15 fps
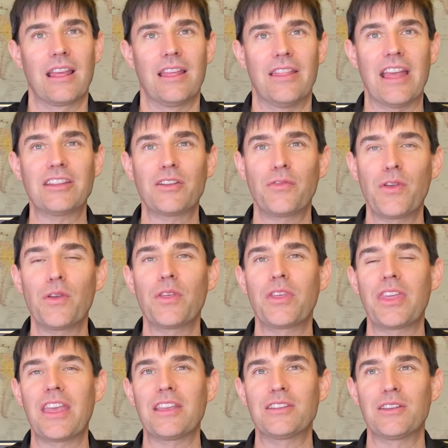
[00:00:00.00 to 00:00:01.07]
that's a few of the
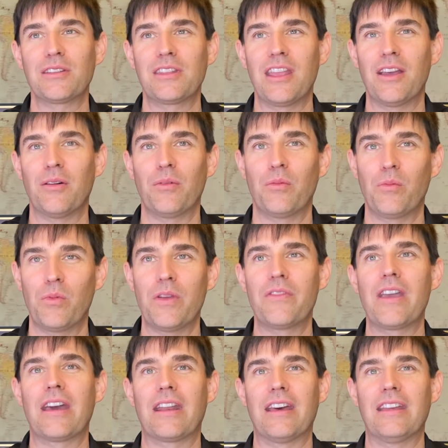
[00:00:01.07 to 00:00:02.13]
things that, you know, we've
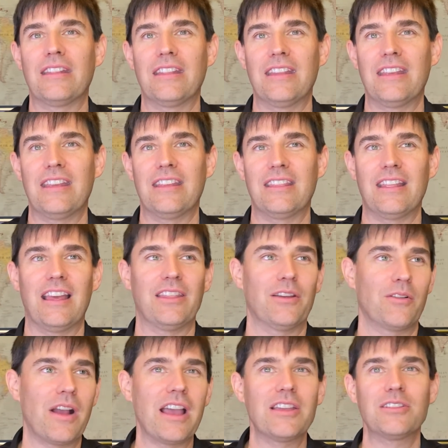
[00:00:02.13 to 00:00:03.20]
got on the
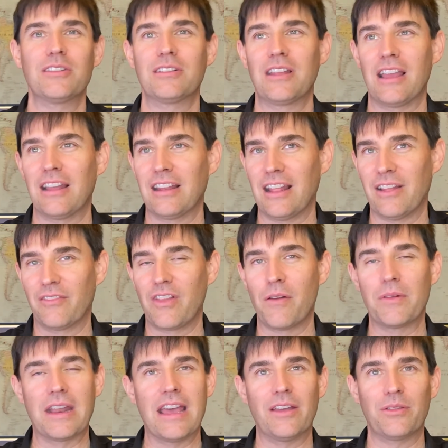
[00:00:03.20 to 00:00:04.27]
horizon, have
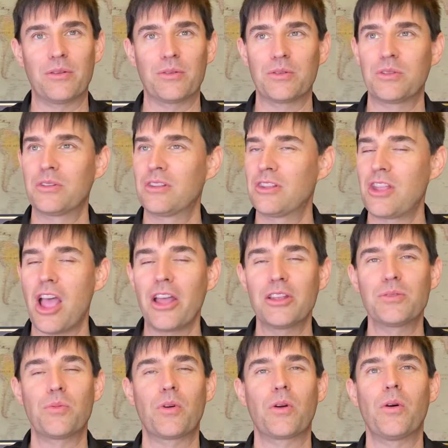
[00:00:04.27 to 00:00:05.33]
coming out. There's
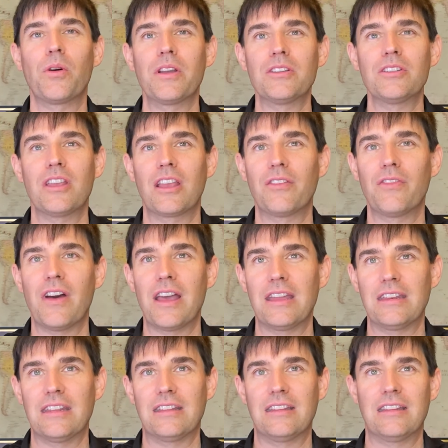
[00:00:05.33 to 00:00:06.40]
tons more OWCs that you can
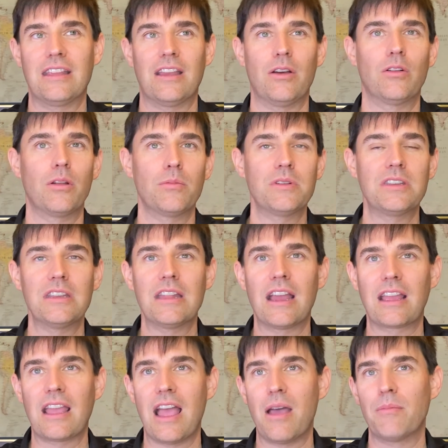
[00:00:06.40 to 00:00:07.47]
find at
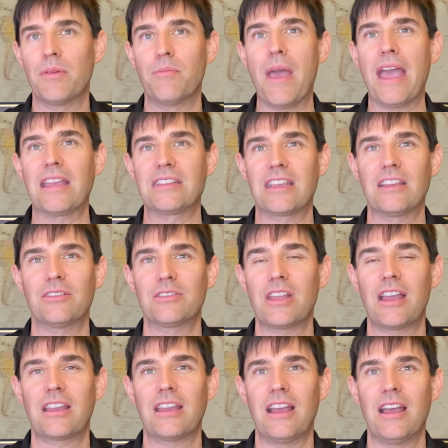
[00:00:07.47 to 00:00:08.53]
owc.com and
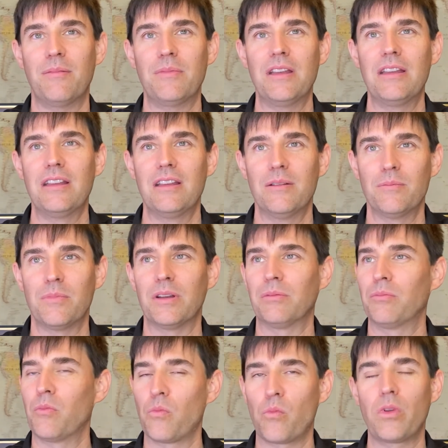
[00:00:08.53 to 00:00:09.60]
maxsales.com,
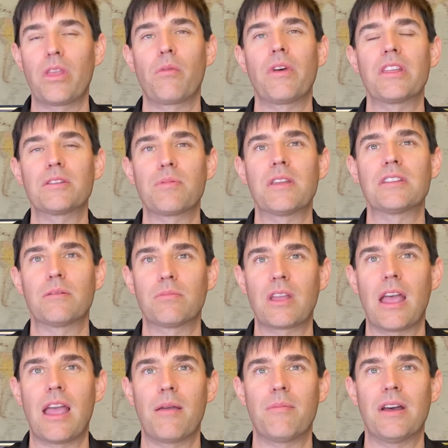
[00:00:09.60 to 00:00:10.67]
but really want to spend some
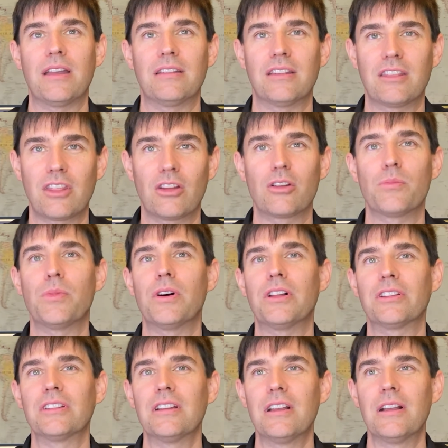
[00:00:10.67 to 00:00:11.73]
time on
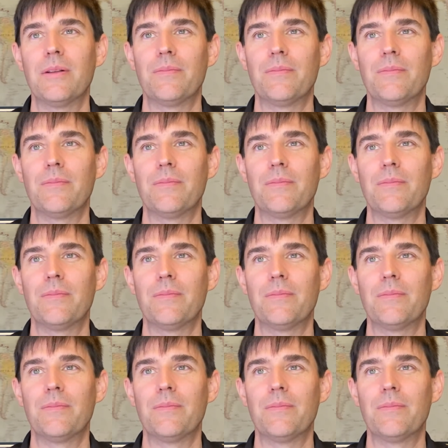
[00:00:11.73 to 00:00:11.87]
Thunderbolt